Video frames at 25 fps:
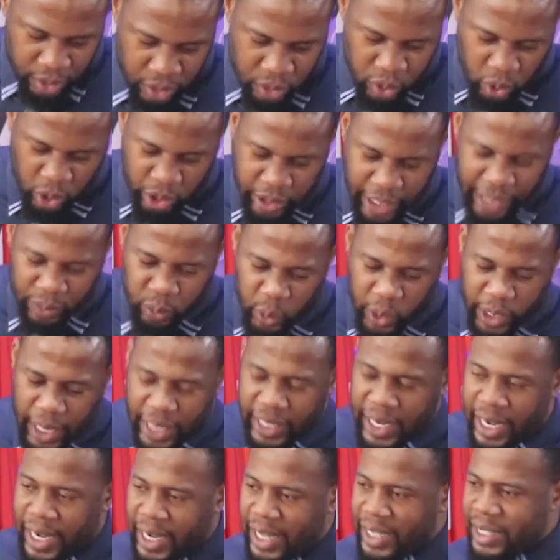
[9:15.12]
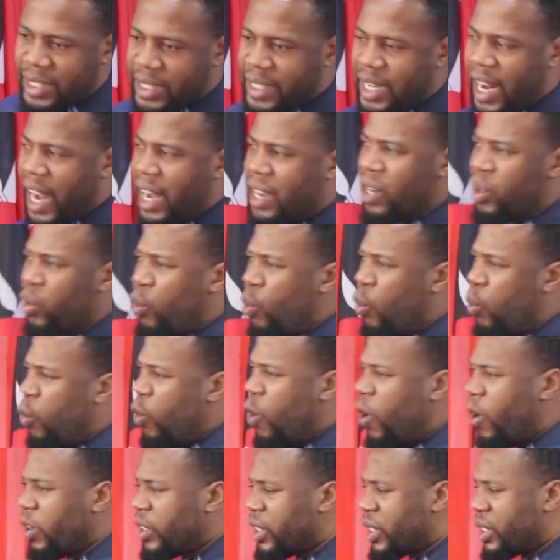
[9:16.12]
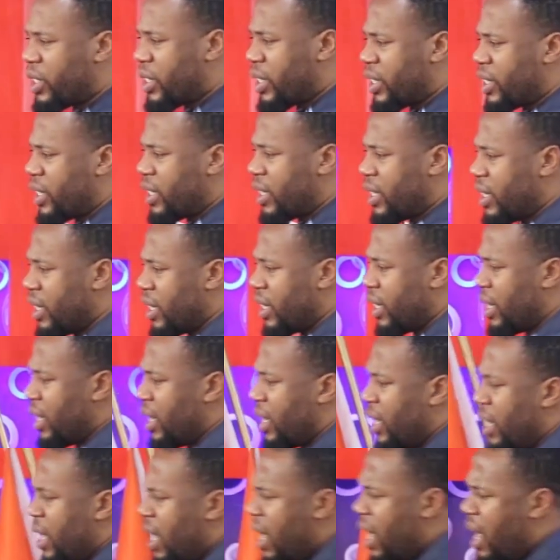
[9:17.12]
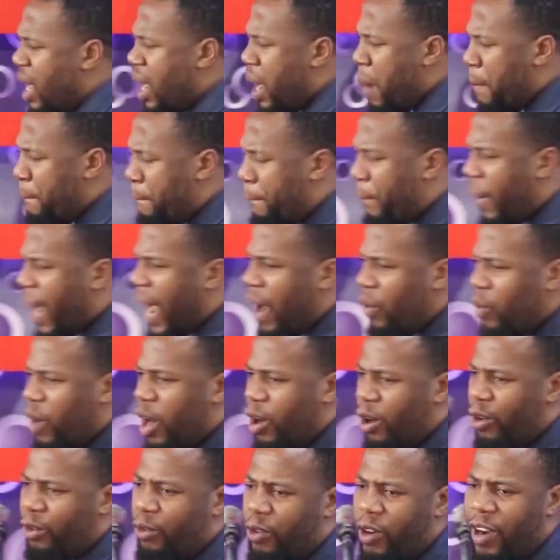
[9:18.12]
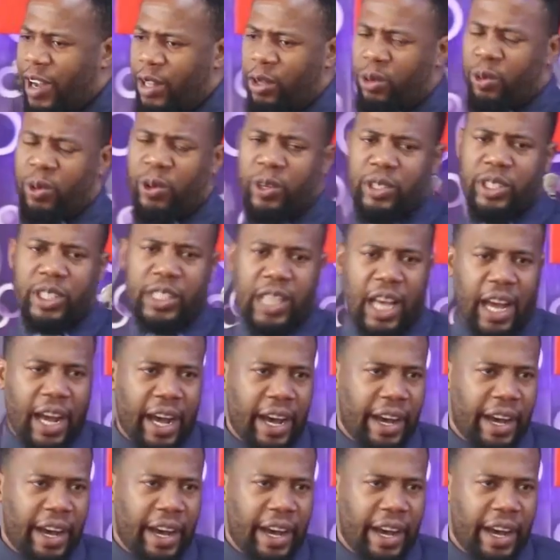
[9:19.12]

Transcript: so that we can understand what power of our thoughts